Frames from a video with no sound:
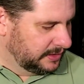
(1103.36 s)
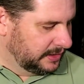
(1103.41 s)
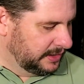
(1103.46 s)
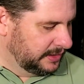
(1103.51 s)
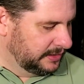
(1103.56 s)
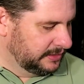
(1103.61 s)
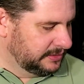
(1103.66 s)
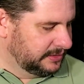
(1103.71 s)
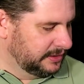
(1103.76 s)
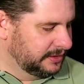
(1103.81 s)

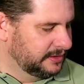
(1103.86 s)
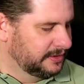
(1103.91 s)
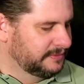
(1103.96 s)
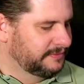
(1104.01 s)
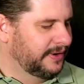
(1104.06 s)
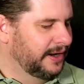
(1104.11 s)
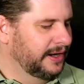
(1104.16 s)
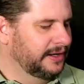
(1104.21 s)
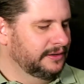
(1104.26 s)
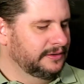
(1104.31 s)
And the
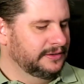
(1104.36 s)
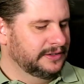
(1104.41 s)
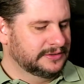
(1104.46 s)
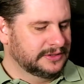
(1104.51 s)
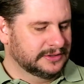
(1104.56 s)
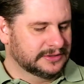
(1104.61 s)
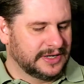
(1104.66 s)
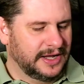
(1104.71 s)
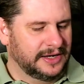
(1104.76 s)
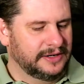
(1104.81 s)
vinyl.
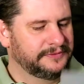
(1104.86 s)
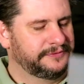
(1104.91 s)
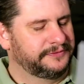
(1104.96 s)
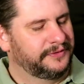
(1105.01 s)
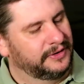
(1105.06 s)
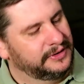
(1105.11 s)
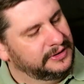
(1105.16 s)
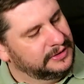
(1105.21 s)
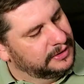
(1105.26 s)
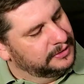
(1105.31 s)
This is kind of
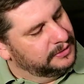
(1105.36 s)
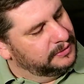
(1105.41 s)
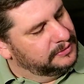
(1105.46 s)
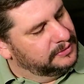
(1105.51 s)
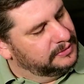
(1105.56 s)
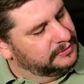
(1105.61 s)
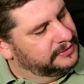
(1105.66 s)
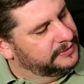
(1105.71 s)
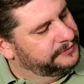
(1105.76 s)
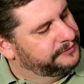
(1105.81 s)
funny. I don't
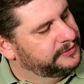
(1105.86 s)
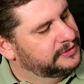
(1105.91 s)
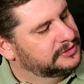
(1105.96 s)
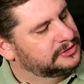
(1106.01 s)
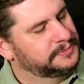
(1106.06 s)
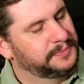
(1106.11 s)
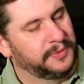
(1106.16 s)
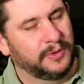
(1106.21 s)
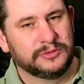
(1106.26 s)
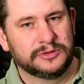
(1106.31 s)
know if
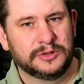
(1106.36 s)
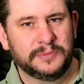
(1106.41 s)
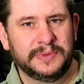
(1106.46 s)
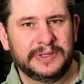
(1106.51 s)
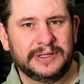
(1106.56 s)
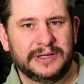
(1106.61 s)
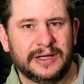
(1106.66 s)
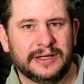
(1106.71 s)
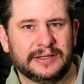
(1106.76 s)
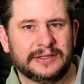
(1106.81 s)
it's supposed to
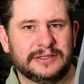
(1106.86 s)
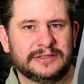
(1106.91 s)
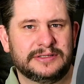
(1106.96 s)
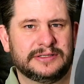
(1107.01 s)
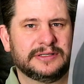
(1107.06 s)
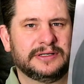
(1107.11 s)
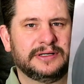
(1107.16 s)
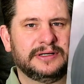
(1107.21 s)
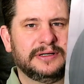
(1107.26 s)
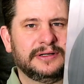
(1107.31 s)
be like
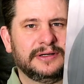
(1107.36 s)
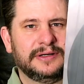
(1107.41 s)
this.